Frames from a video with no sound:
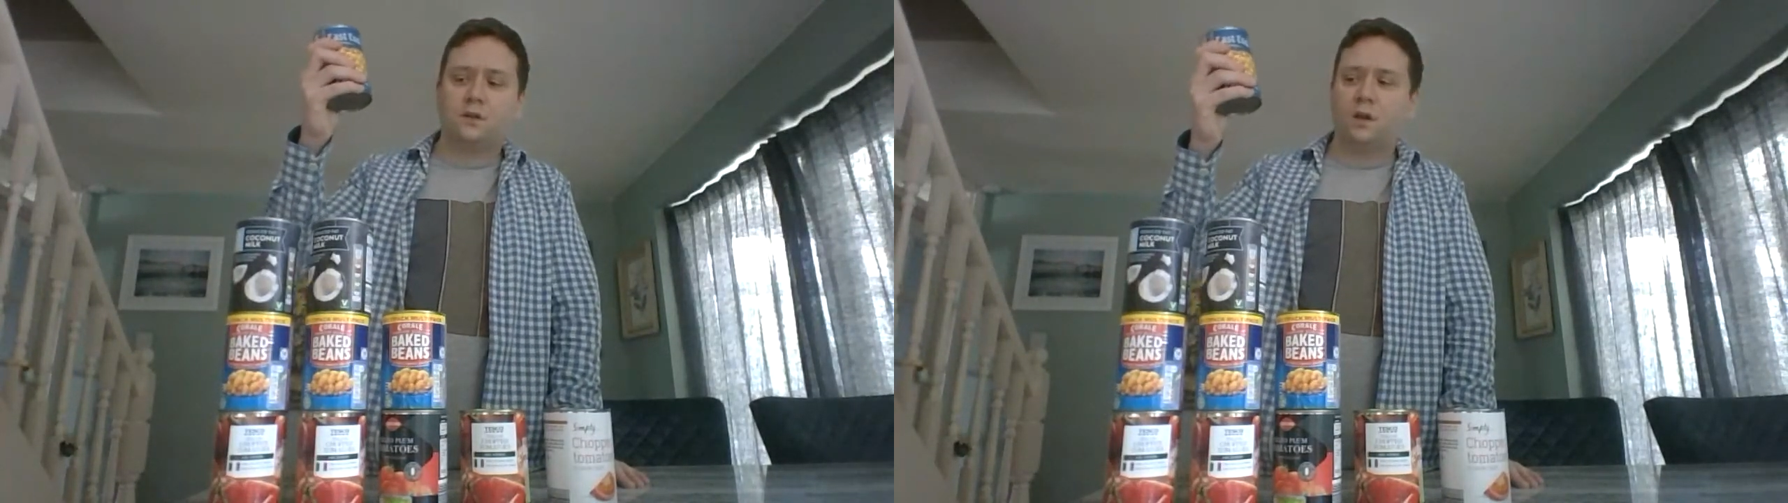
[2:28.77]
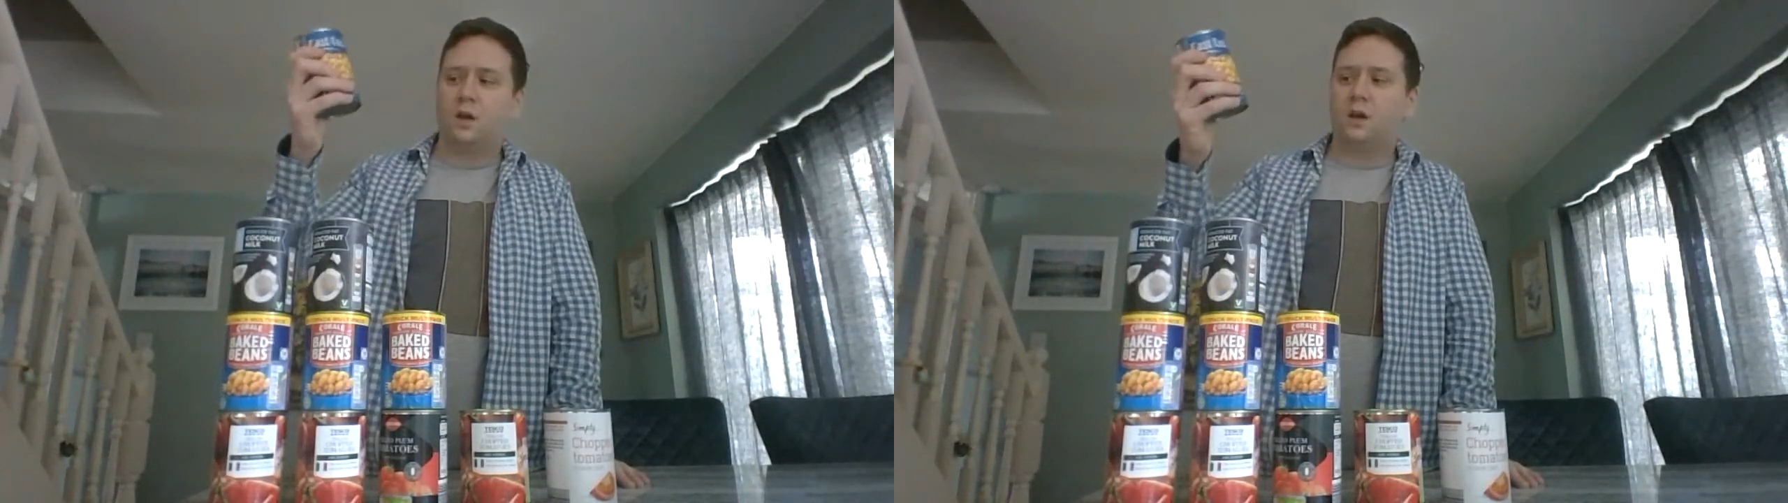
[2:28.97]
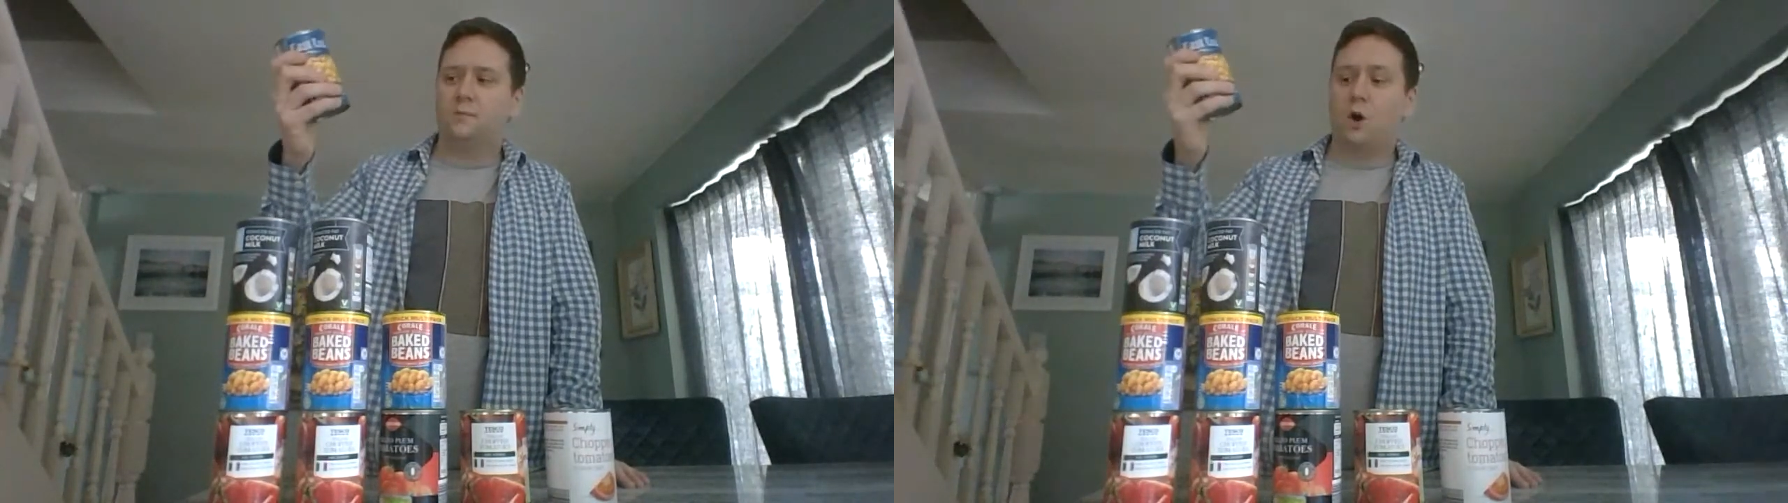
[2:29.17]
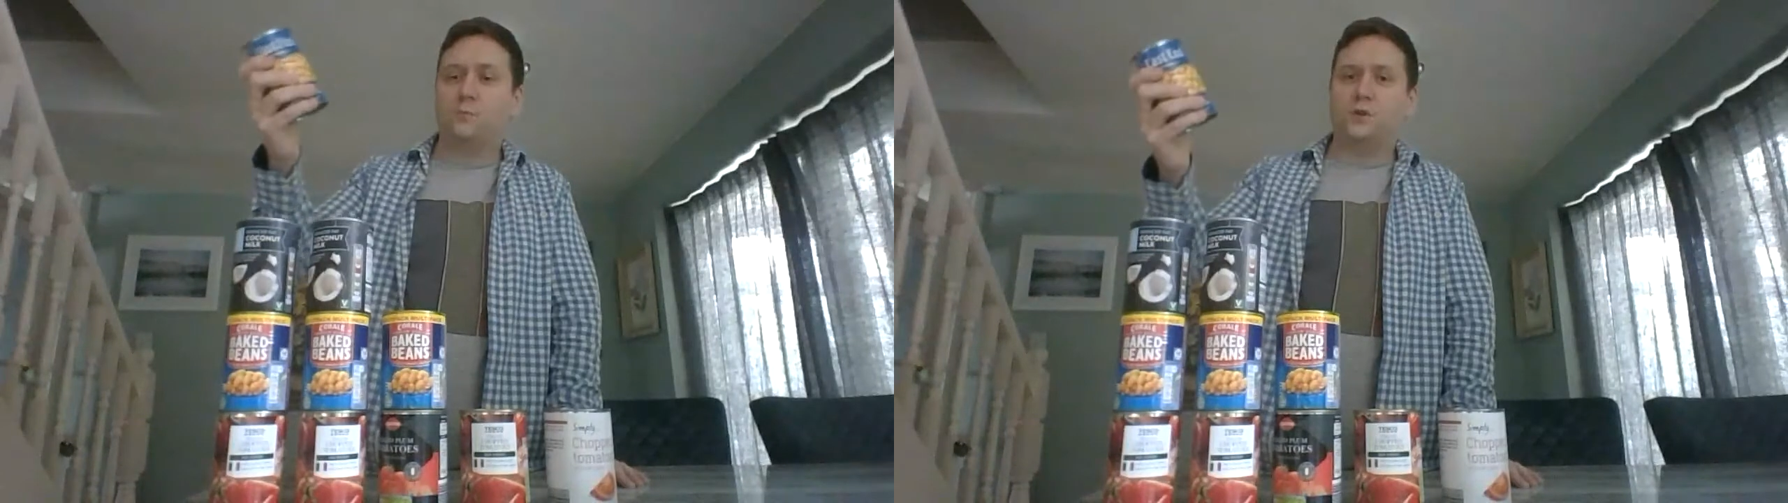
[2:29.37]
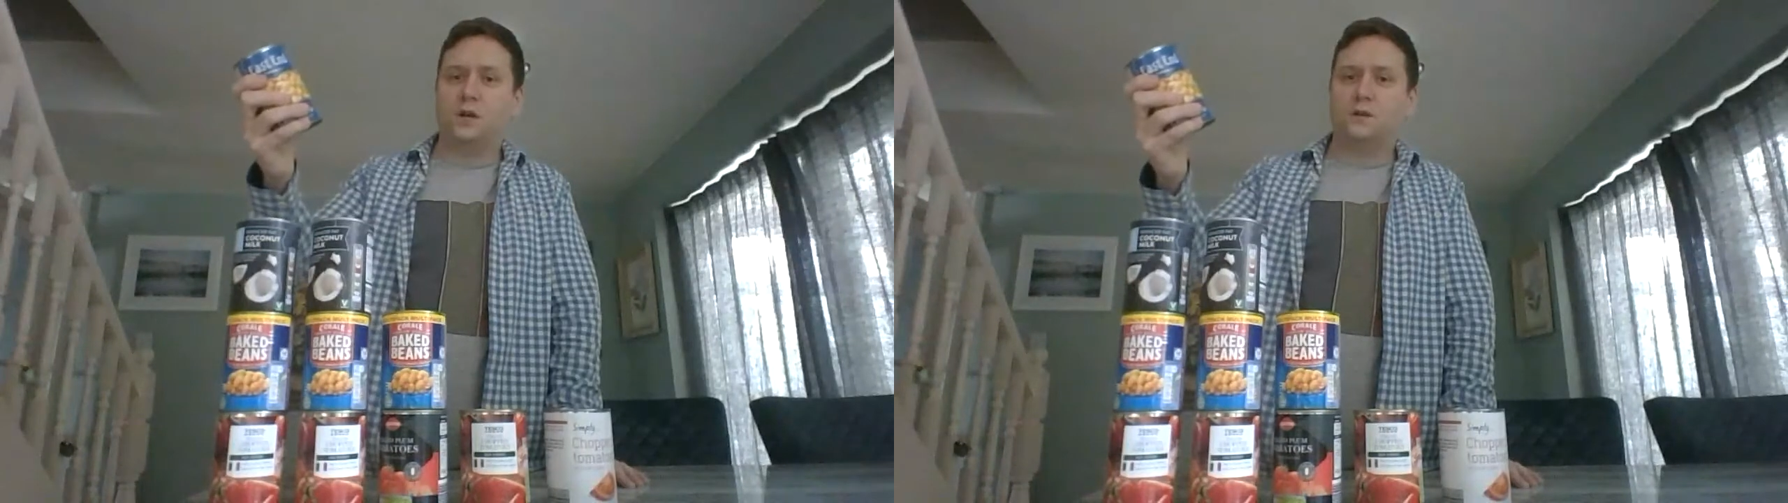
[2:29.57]

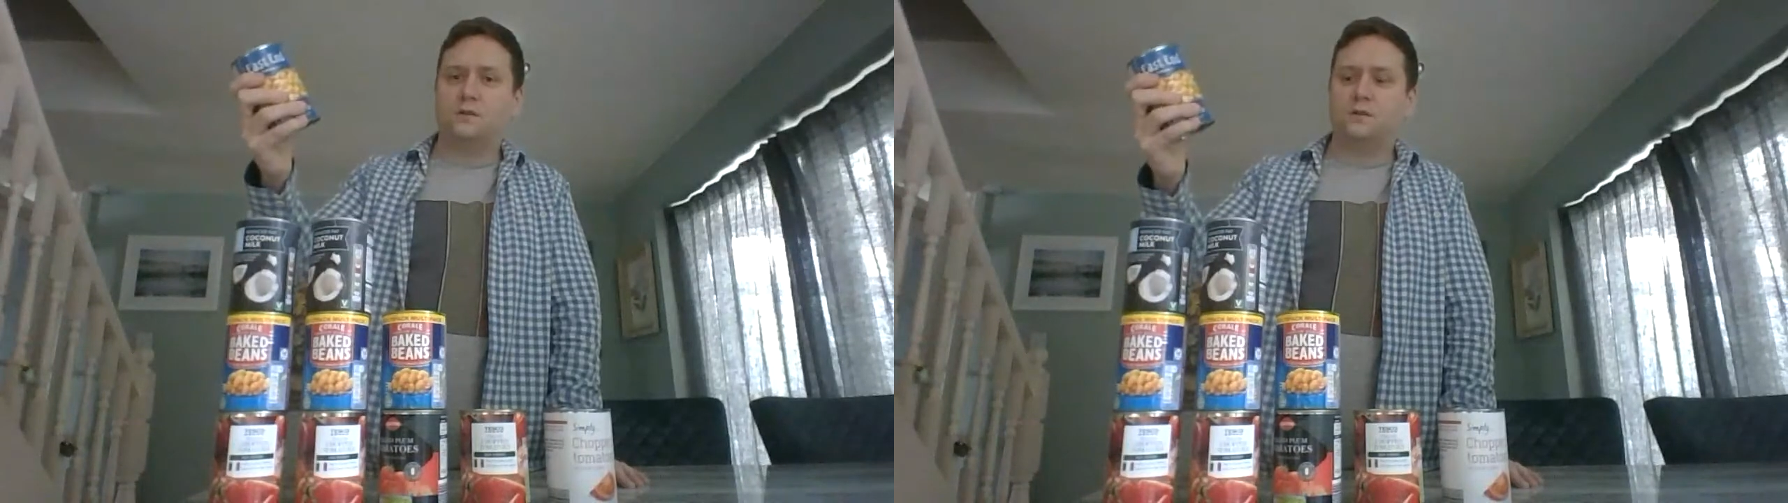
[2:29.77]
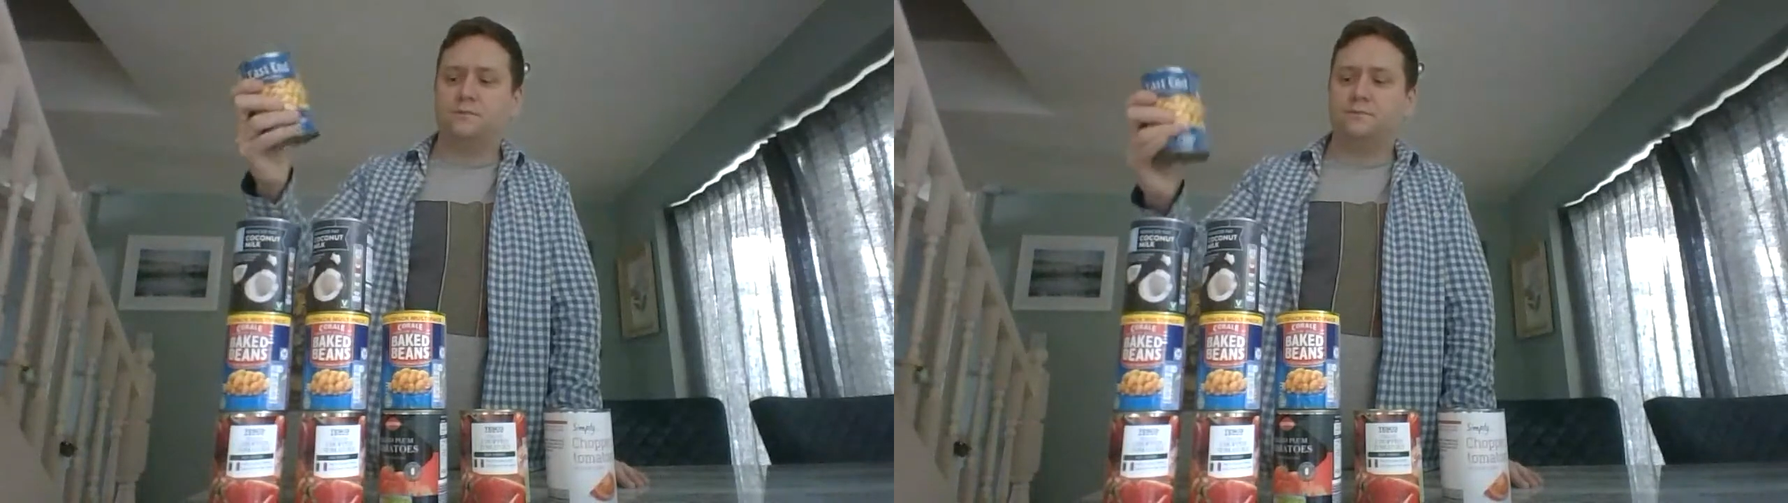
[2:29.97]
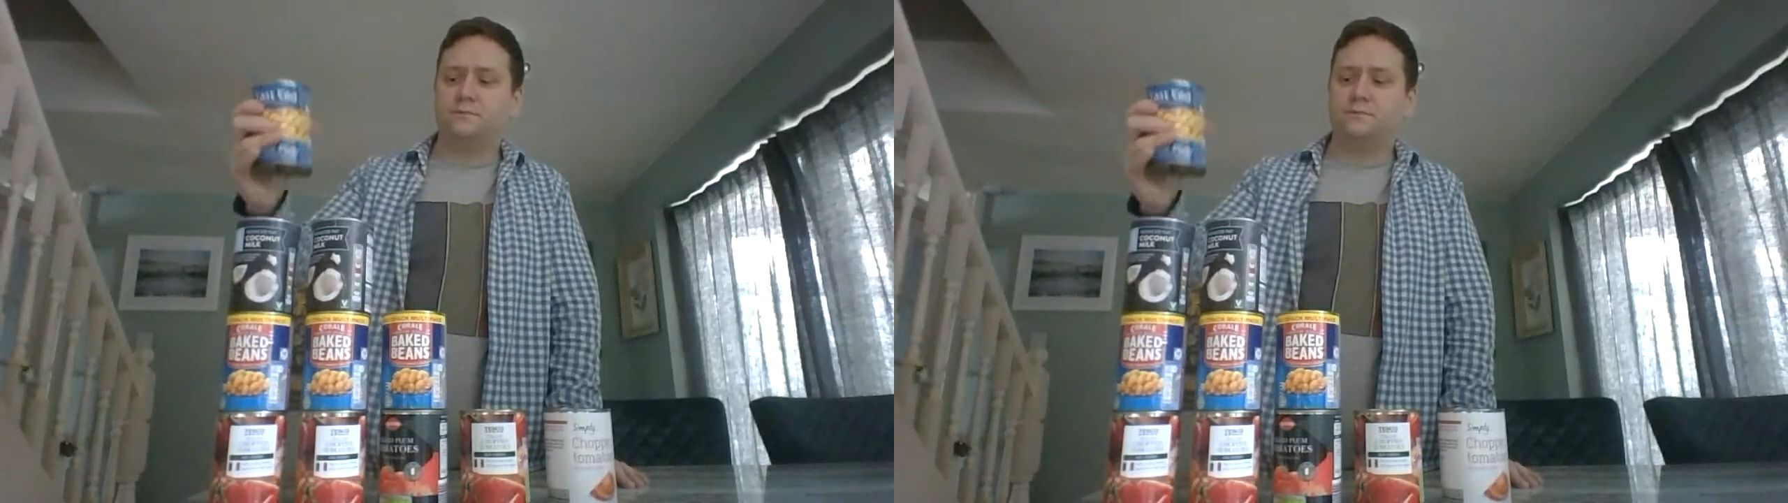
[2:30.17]
objects,